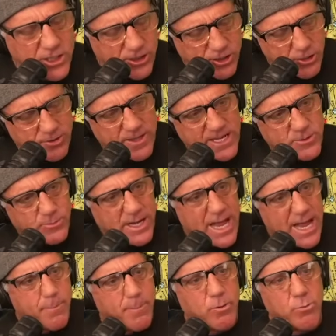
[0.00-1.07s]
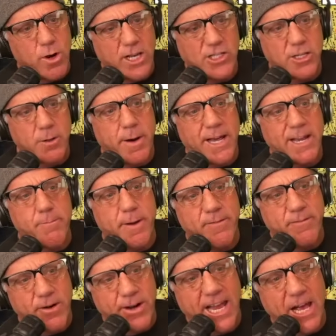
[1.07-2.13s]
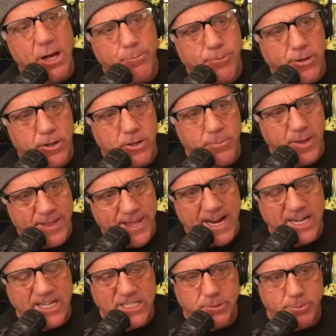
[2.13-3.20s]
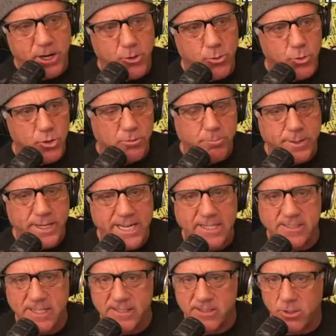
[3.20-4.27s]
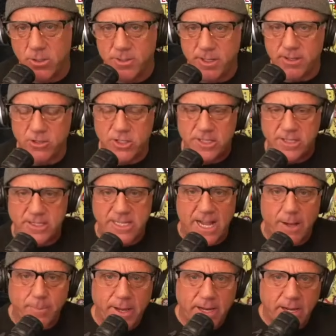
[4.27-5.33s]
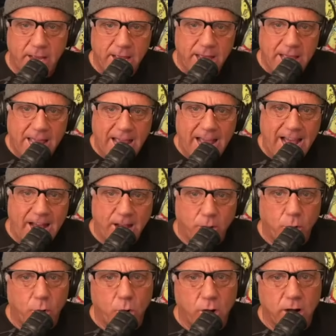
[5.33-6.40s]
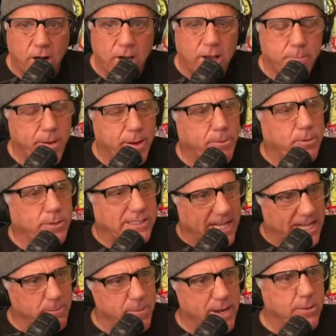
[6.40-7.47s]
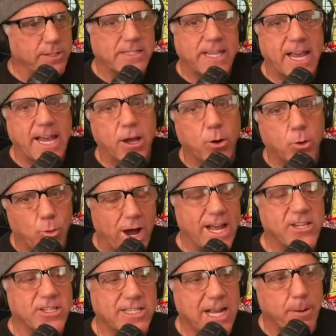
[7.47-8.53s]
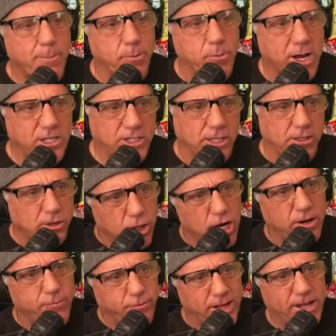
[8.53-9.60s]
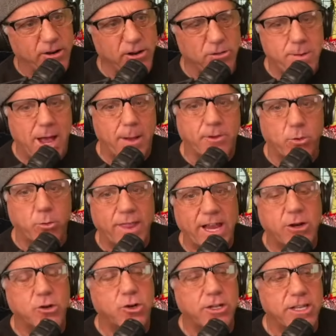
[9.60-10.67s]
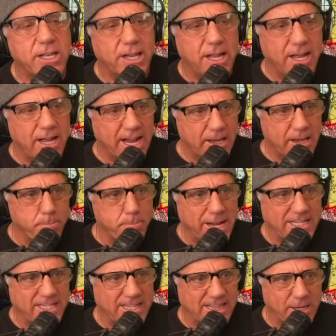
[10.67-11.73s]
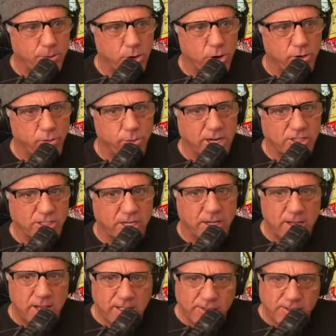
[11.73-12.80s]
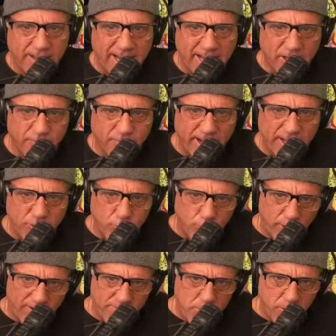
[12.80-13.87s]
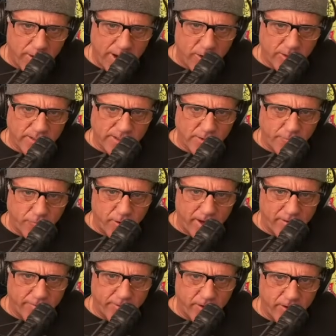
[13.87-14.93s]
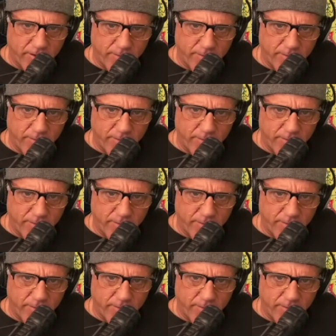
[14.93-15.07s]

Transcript: two things would have happened. Russia might have been very helpful, and that could spark world peace. That's a whole nother topic. And or people would, like me would say, Why'd you stop in Russia? Look, flat earth map. So they couldn't admit that they were over Russia. So they had to fly 12 more hours to Frankfurt